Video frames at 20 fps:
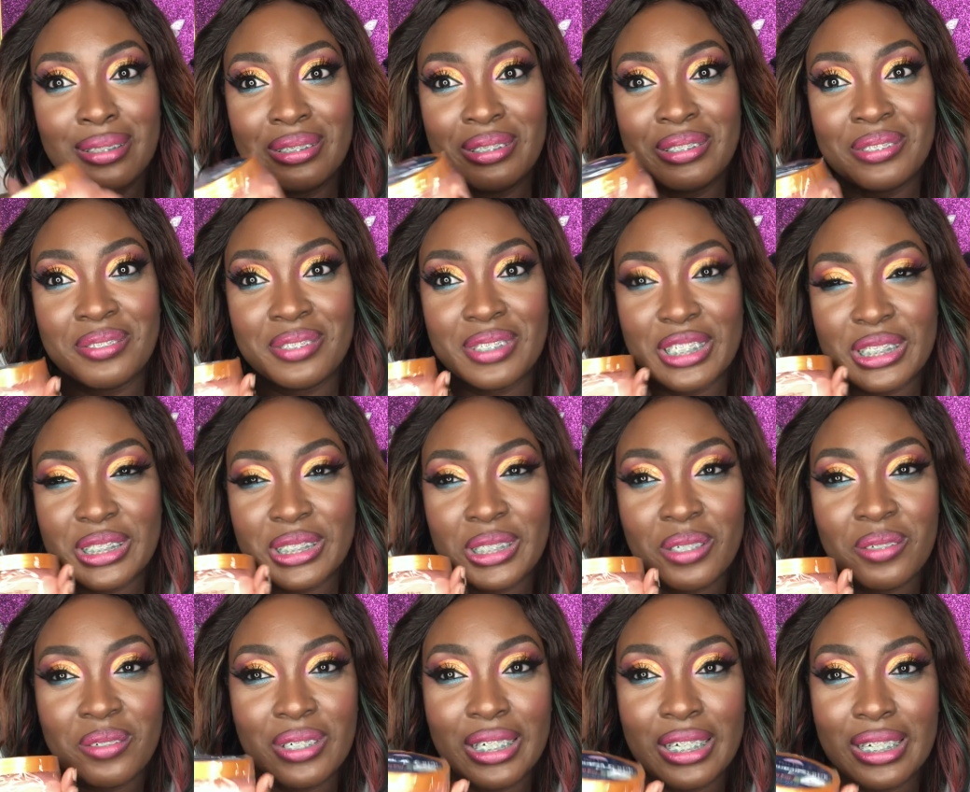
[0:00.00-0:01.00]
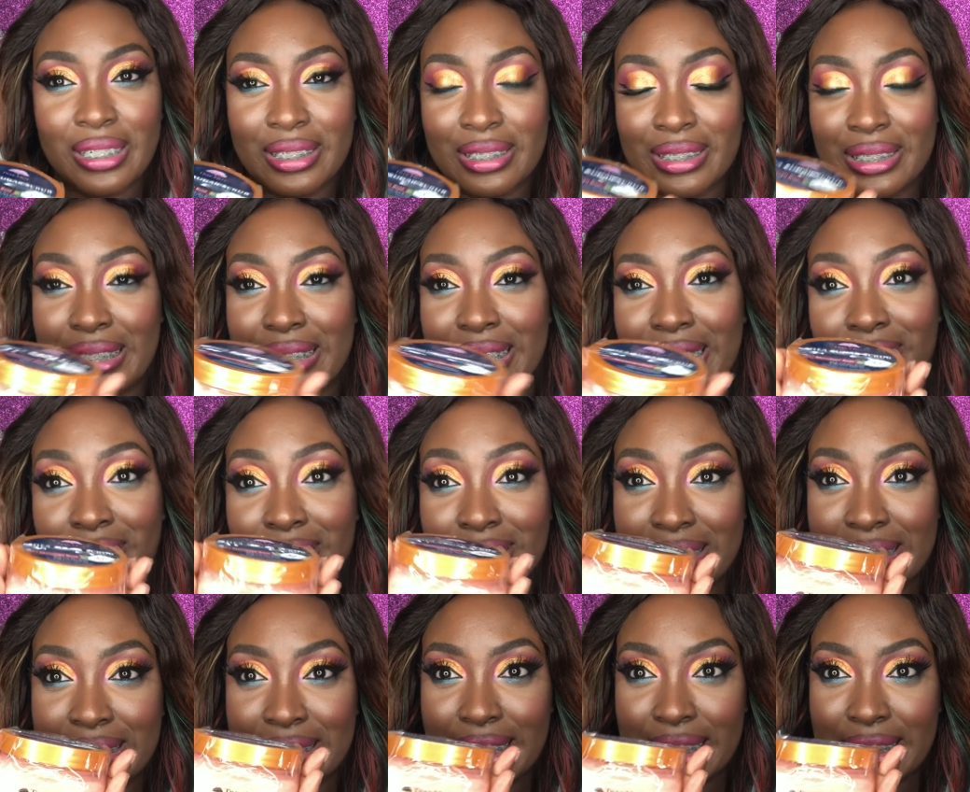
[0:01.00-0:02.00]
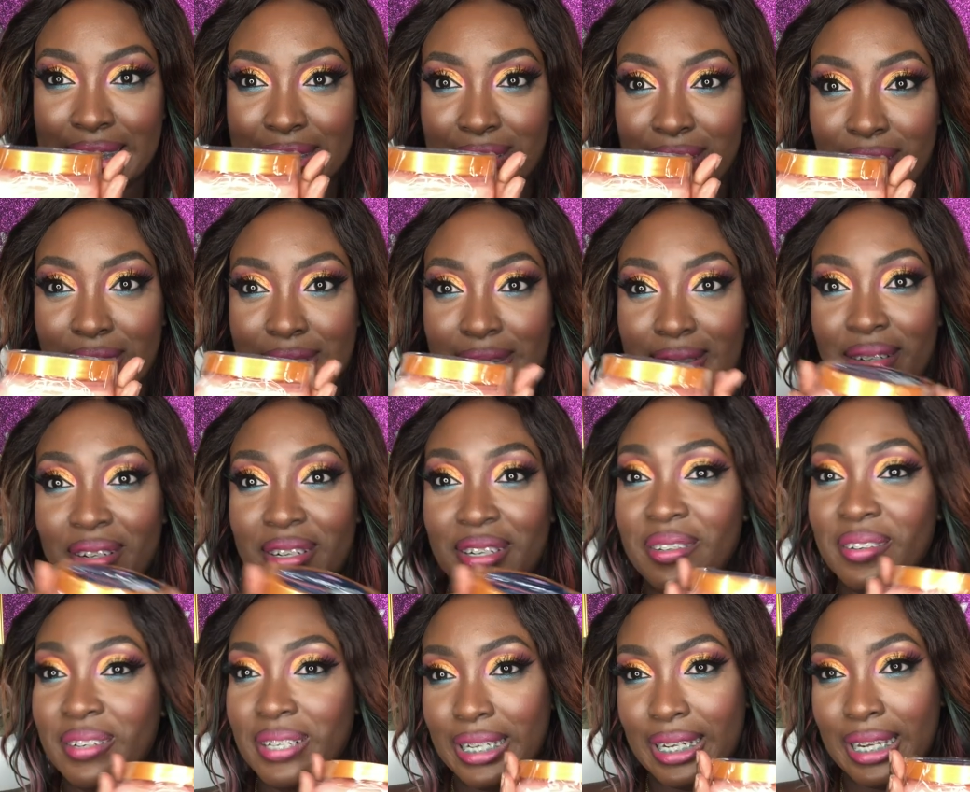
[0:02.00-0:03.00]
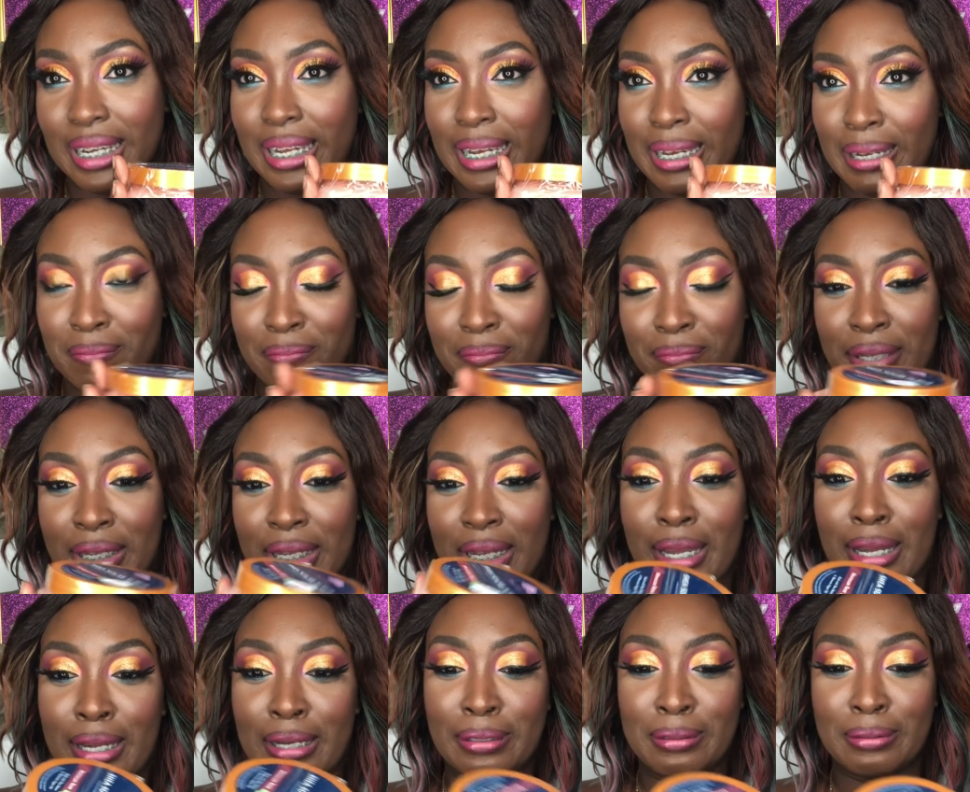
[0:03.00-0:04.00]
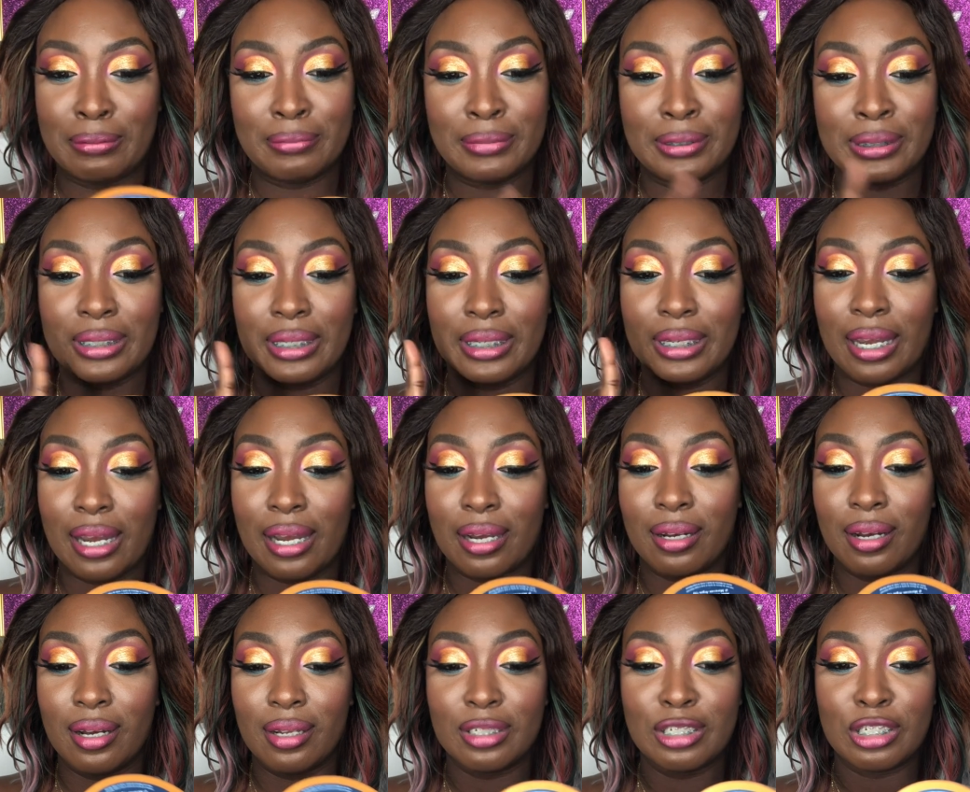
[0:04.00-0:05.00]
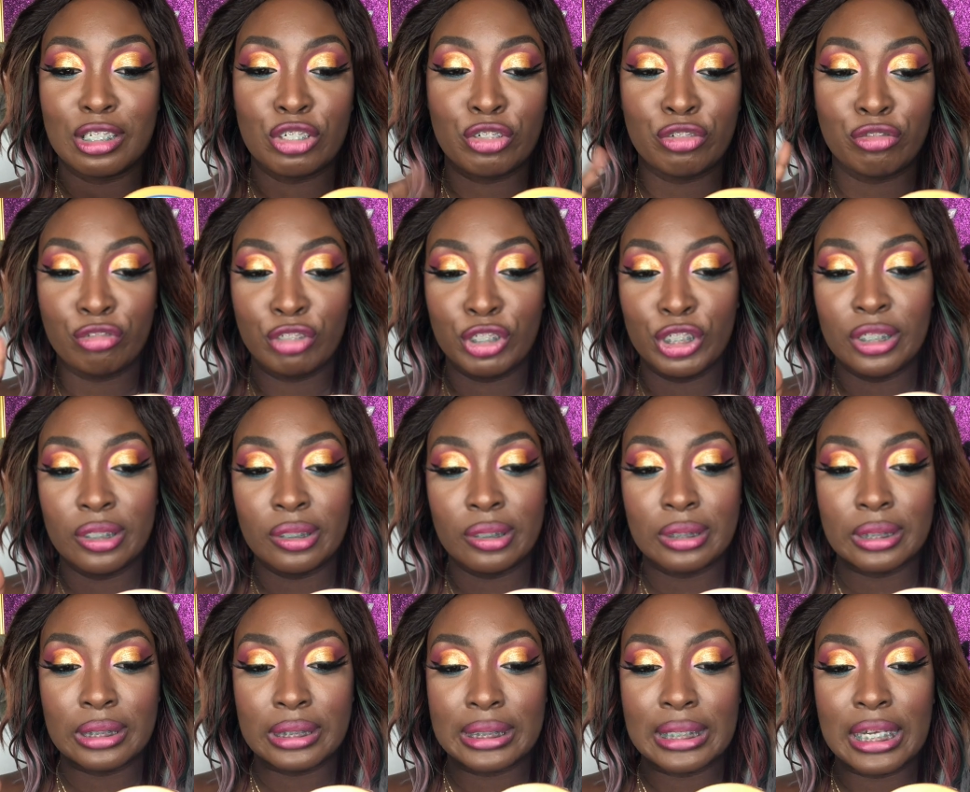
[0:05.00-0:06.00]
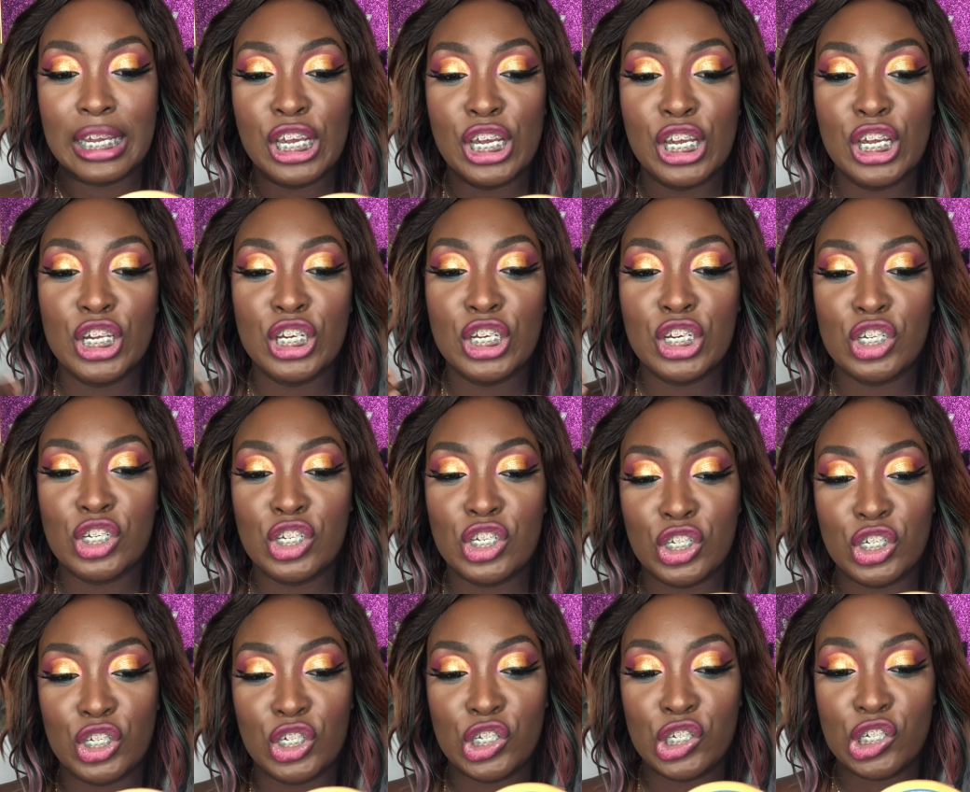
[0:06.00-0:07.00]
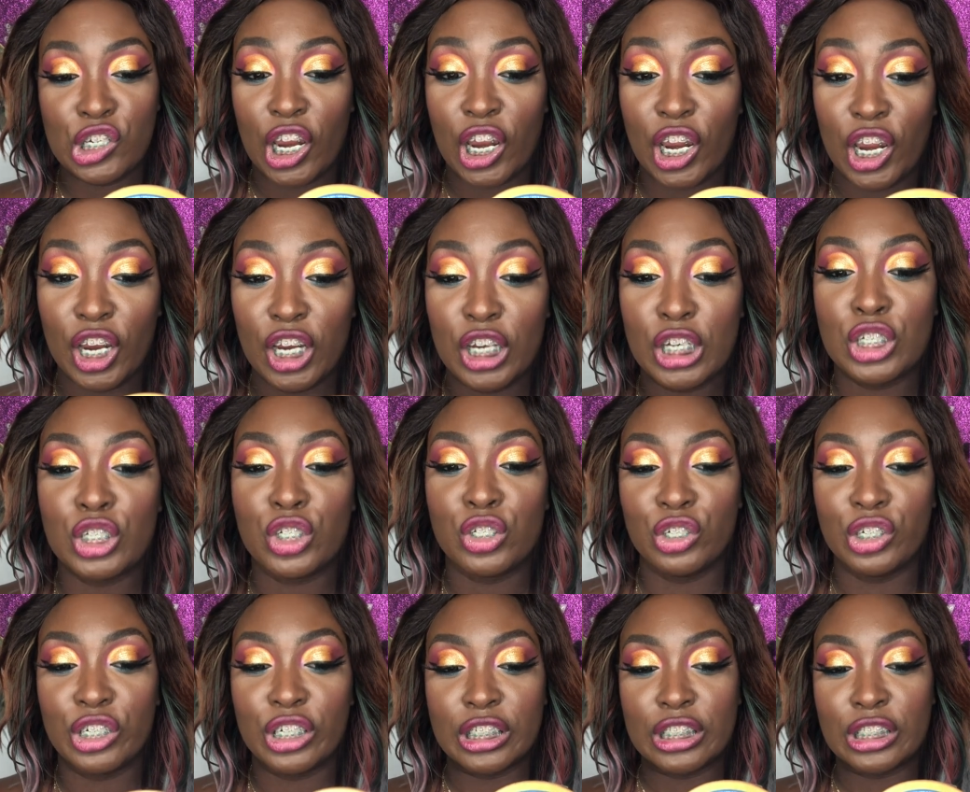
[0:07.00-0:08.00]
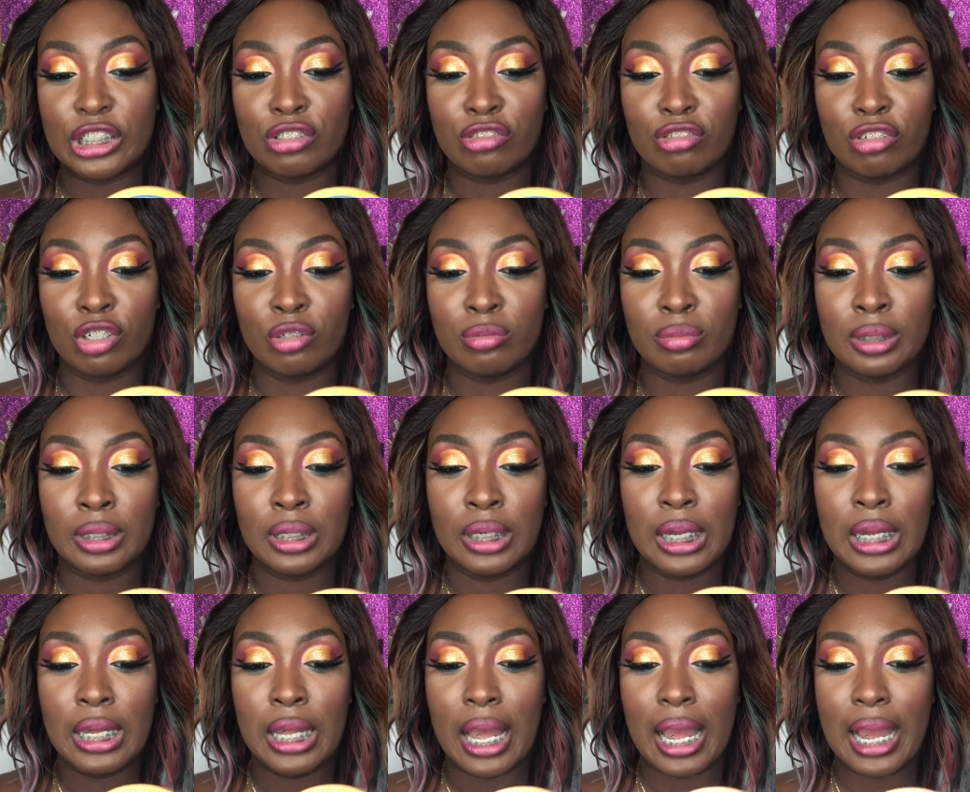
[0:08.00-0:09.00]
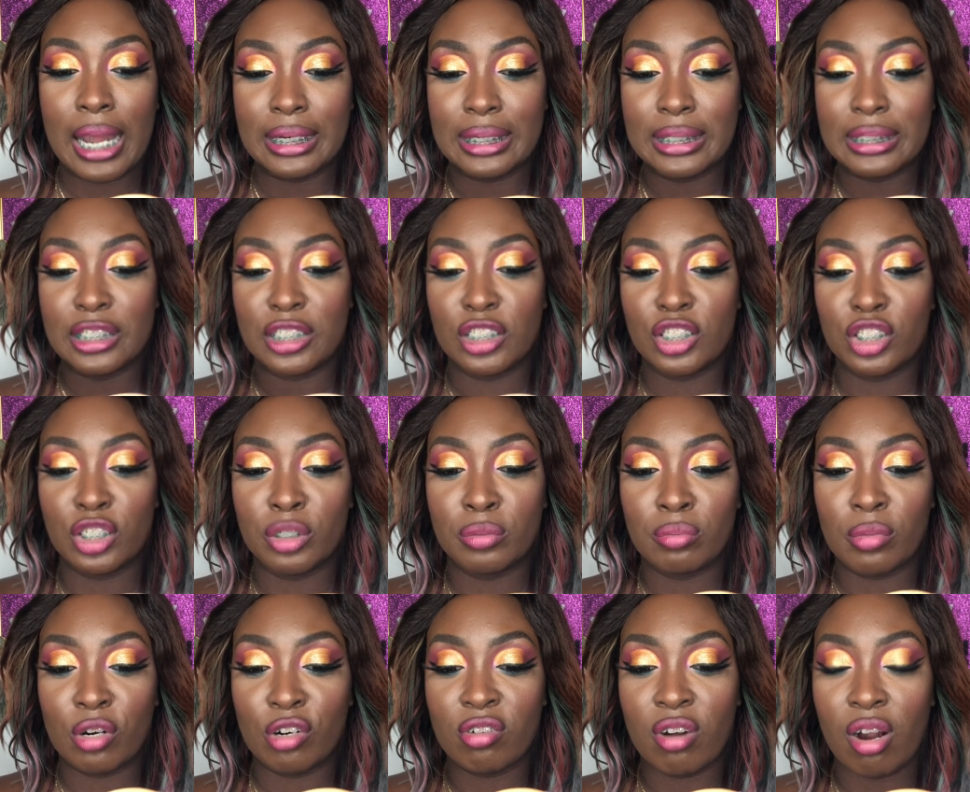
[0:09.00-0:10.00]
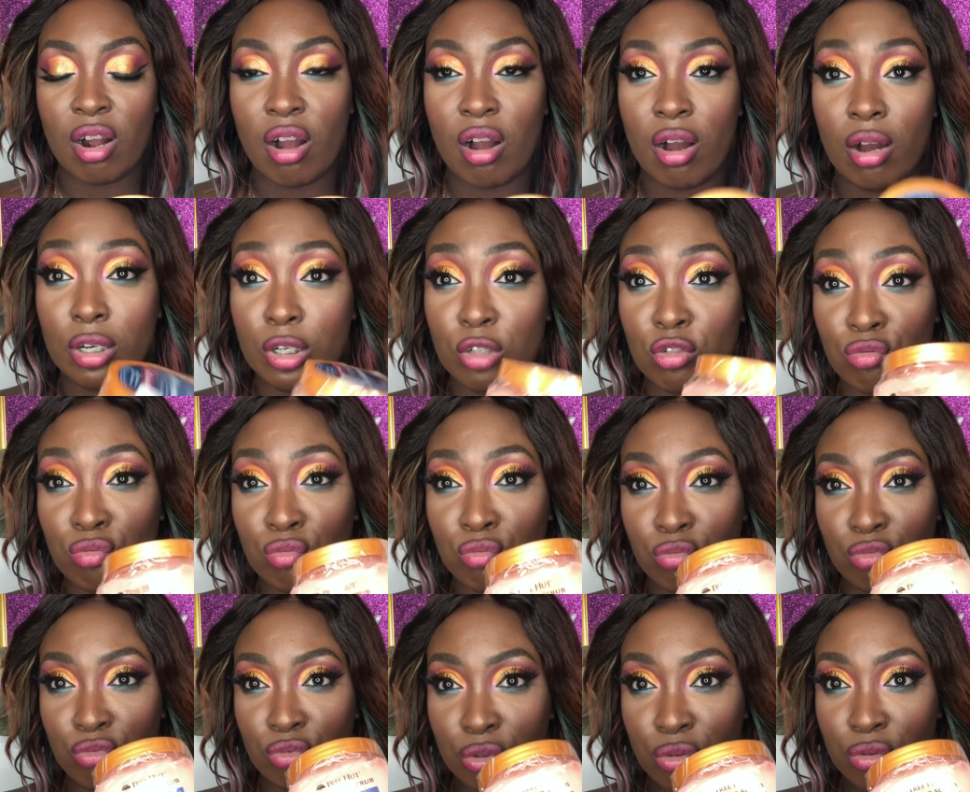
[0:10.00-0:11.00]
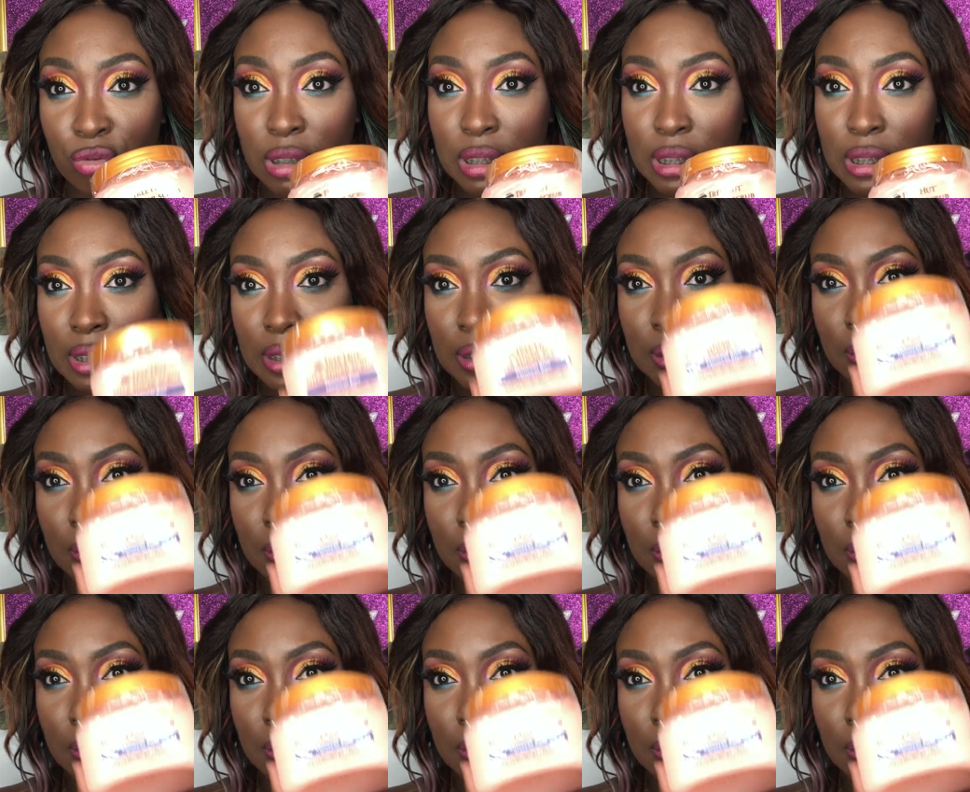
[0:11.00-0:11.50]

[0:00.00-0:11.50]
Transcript: know the shower girly on TikToks are going to get me. So yeah, I got the Tree Hut Shea Sugar Scrub, and it's in the Moroccan Rose.